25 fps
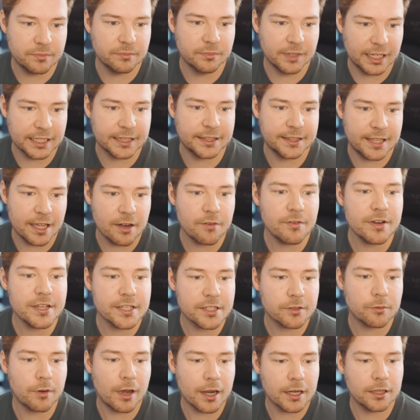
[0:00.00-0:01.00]
like there is
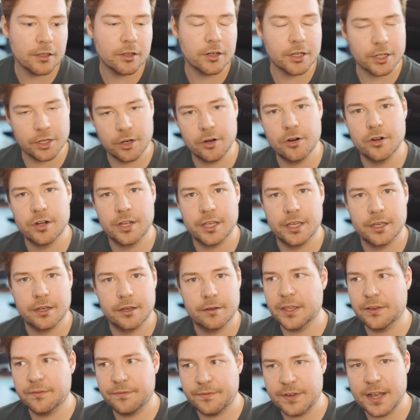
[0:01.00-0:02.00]
quite a lot of code here.
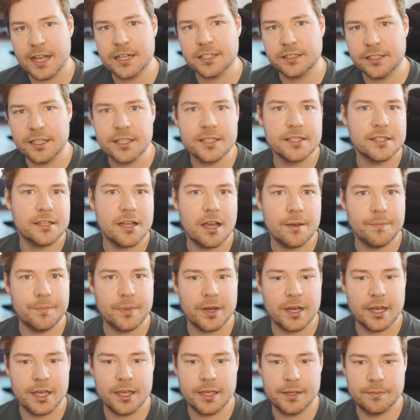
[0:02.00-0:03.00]
In fact, let's start
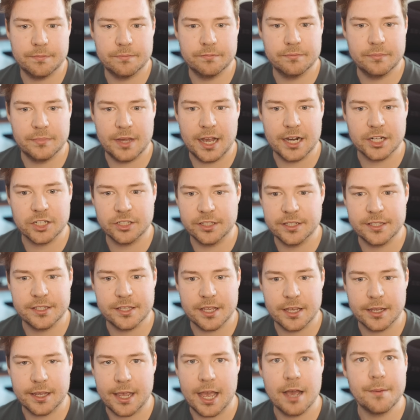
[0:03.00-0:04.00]
by actually
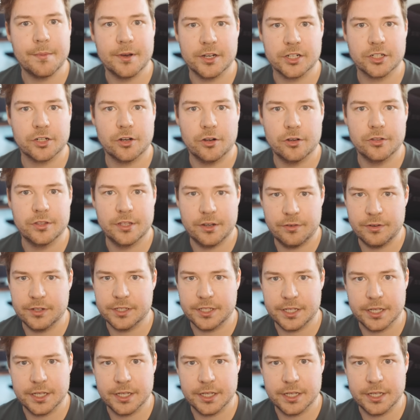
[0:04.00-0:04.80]
seeing how much code there is